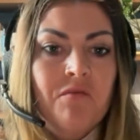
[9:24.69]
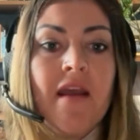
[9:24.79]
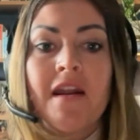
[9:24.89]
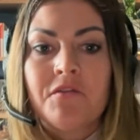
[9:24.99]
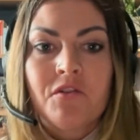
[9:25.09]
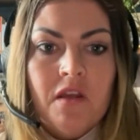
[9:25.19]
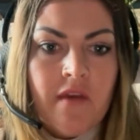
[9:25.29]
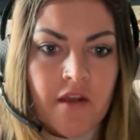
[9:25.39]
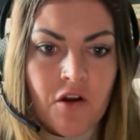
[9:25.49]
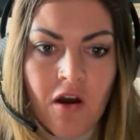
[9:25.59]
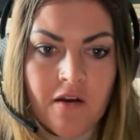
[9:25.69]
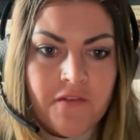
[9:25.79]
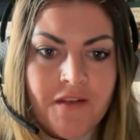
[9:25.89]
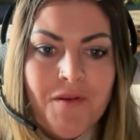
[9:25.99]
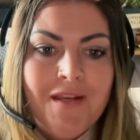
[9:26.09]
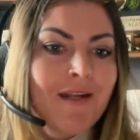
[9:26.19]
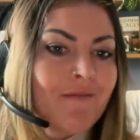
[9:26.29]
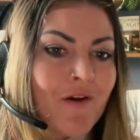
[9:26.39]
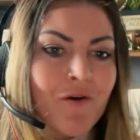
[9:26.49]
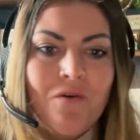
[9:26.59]
right after they've had coffee, we can
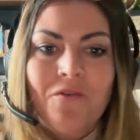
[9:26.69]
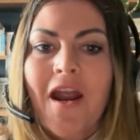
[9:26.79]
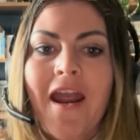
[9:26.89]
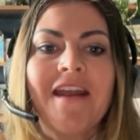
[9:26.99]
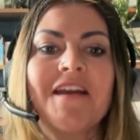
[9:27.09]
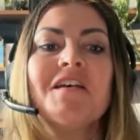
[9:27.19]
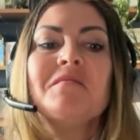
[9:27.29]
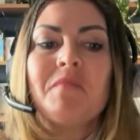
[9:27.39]
even go over, hey,